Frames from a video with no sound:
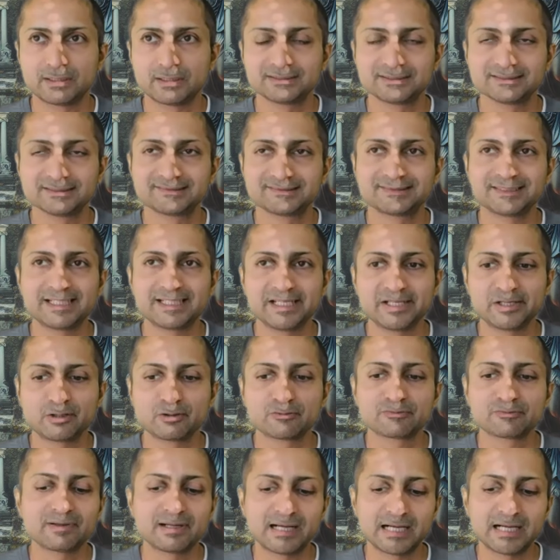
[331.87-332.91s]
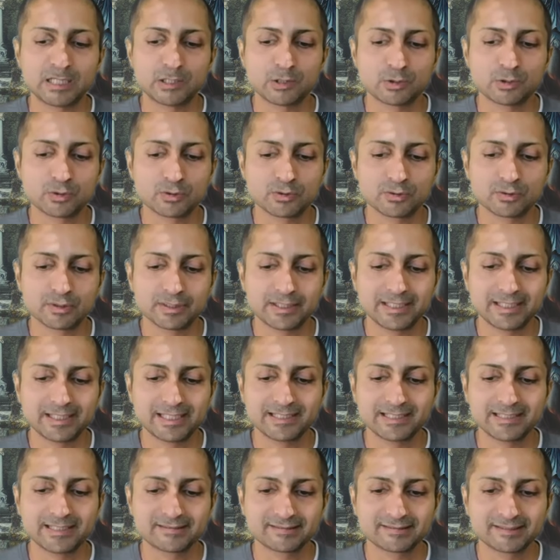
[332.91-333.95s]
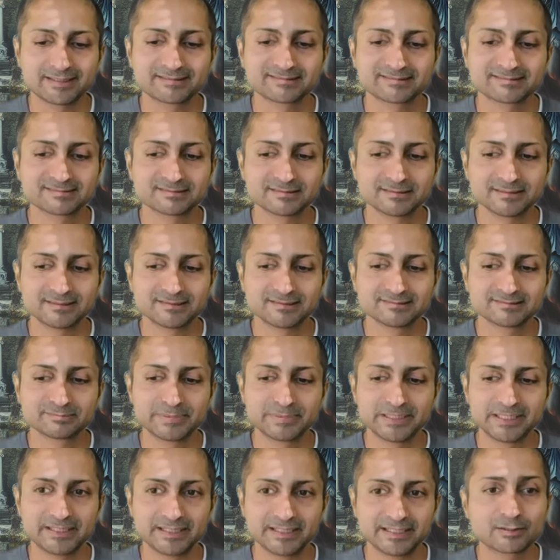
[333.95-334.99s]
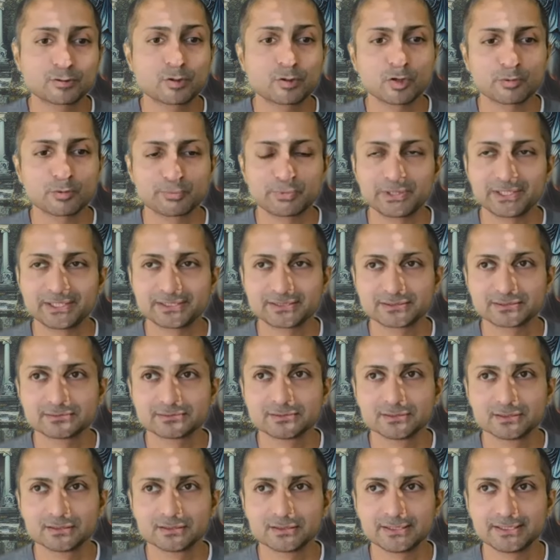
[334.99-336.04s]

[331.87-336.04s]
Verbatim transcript: understanding of how AI ethics is being incorporated